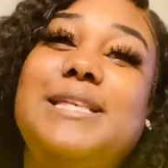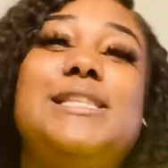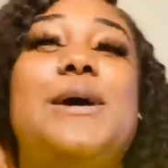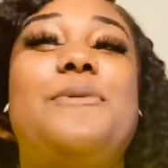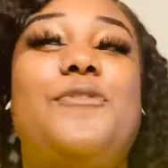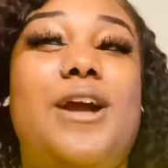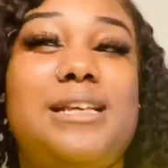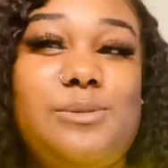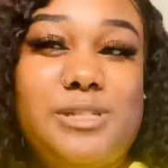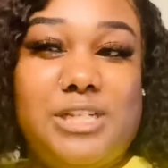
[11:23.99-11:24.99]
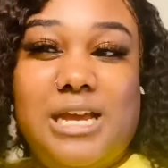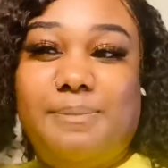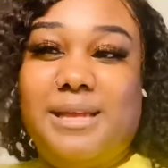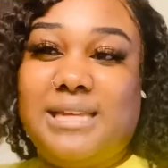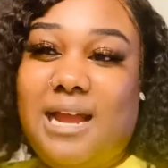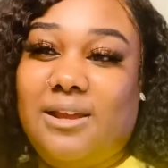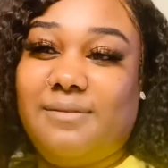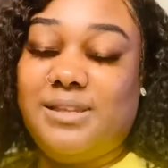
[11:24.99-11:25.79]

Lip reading: So before I switch it up, I think I'll give